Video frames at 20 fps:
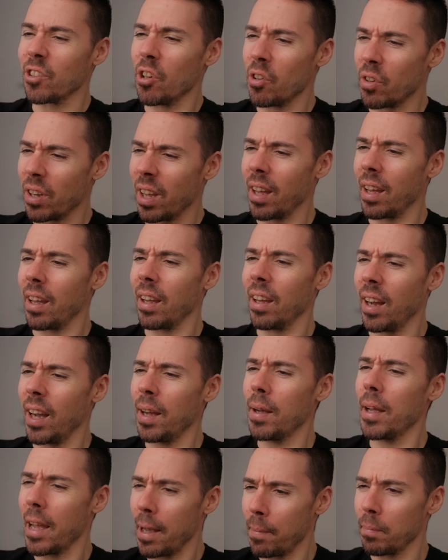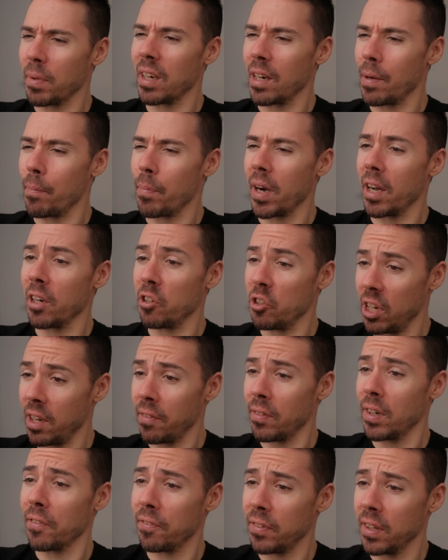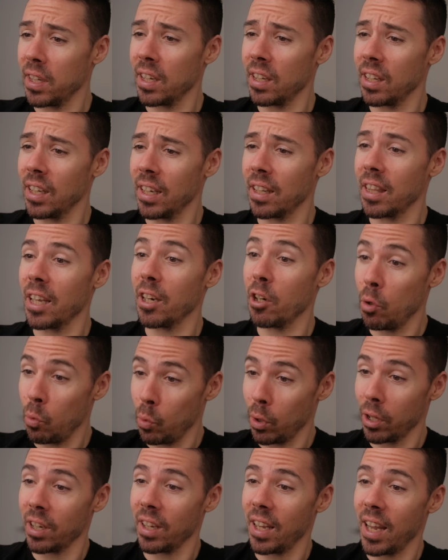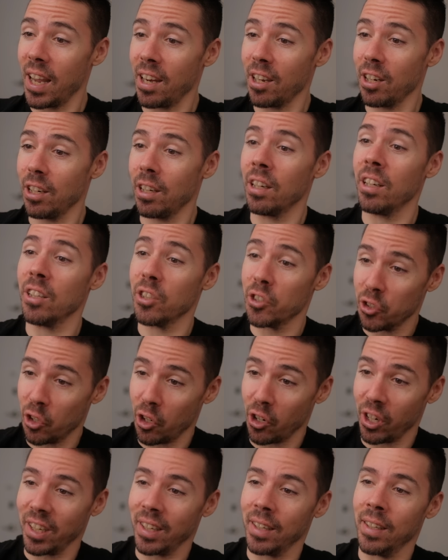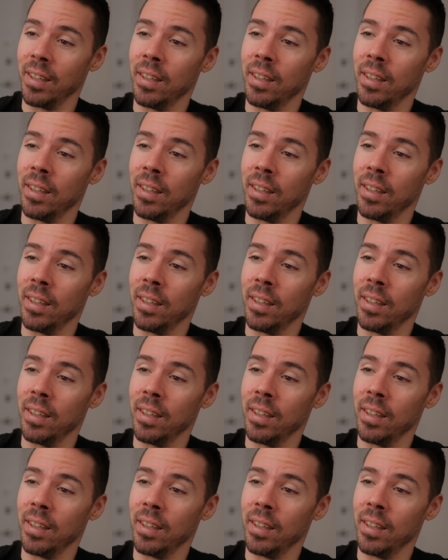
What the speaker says: Okay, I am gonna buy it. Do you have an affiliate link? They don't work in Canada? Sorry.